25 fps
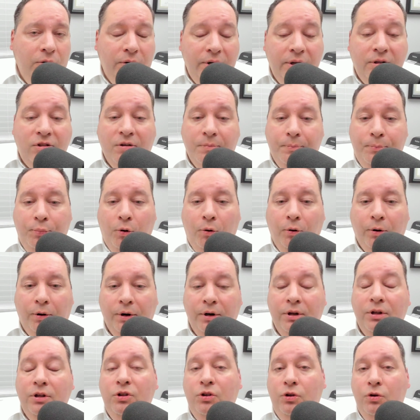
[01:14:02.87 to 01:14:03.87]
it's
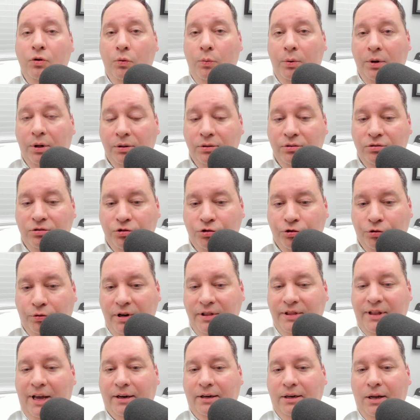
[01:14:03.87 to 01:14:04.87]
important. You will
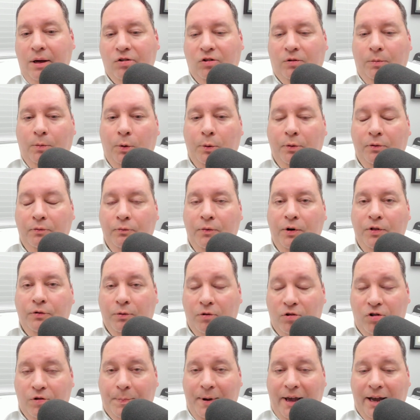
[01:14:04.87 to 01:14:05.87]
treat that customer with
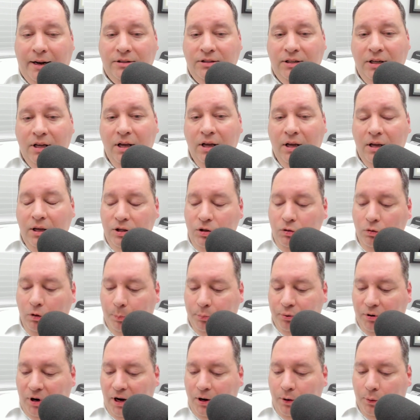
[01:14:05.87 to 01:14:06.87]
respect. You will
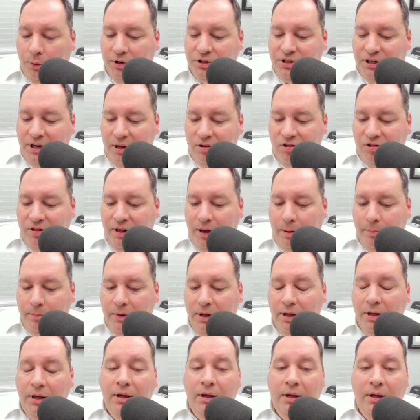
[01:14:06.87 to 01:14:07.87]
prioritize them.
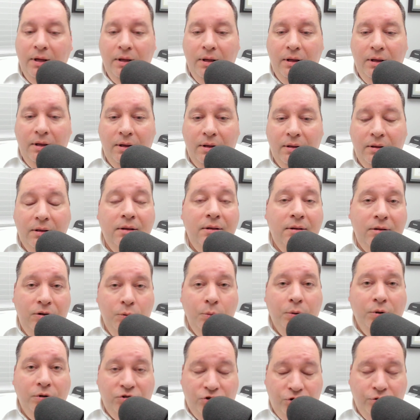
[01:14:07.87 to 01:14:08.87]

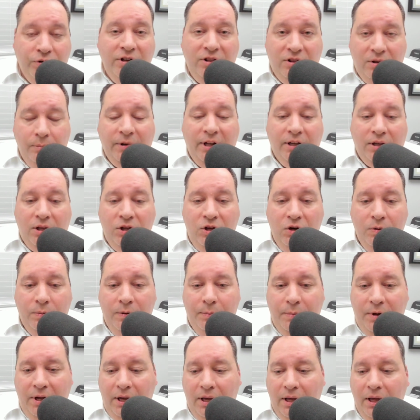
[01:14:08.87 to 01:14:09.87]
You will treat them like a
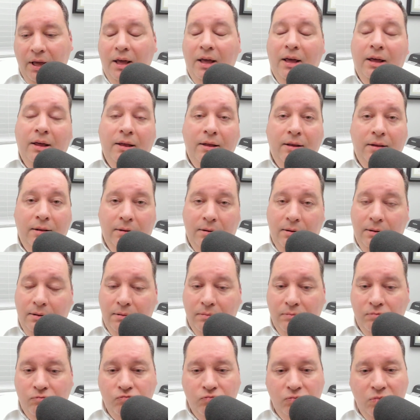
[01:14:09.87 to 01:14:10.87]
human being.
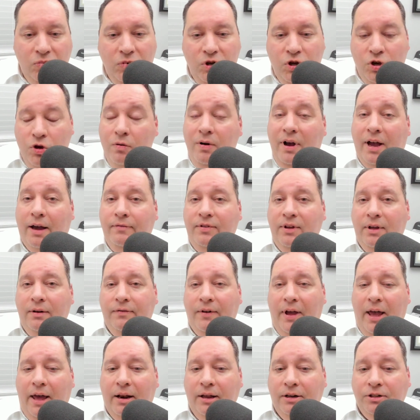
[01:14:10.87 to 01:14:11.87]
You have the
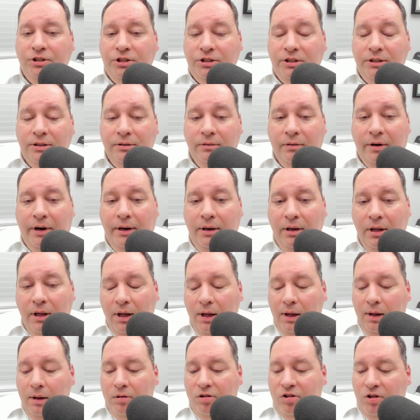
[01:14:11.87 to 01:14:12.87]
advantage, right?
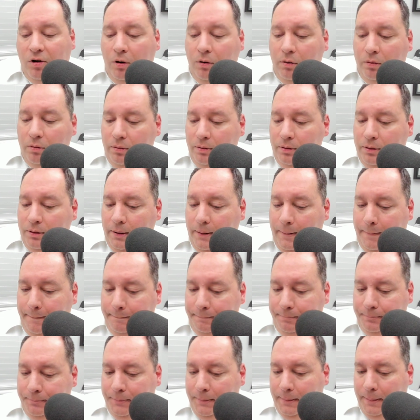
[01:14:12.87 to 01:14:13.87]
So
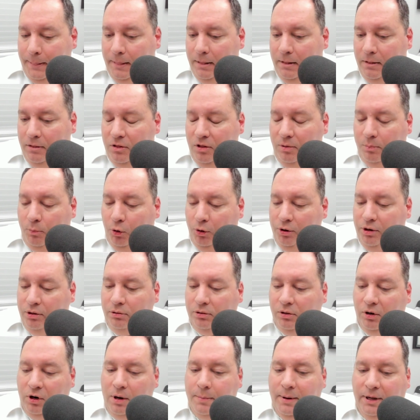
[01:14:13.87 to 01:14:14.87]
the more you
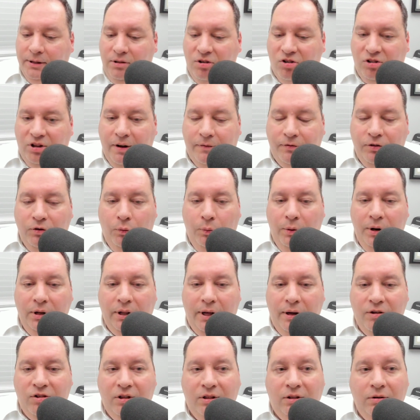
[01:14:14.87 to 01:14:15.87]
learn about this stuff, you
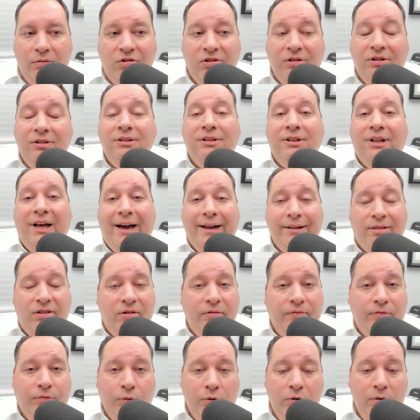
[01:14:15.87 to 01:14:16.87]
realize that there's lots
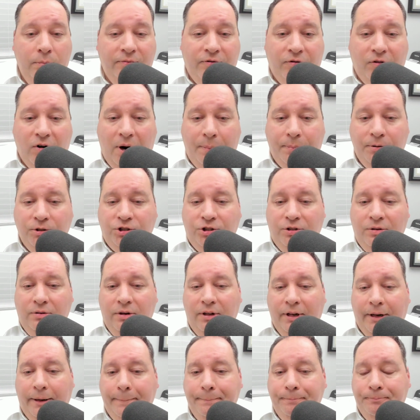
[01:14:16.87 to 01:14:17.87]
of room for
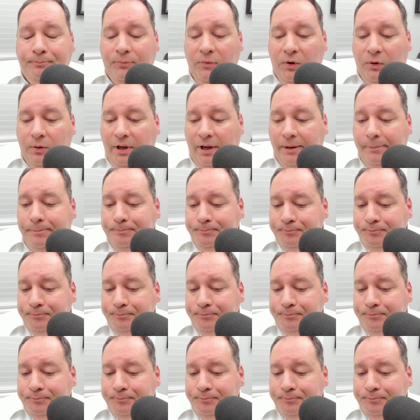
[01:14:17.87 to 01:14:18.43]
opportunity, okay?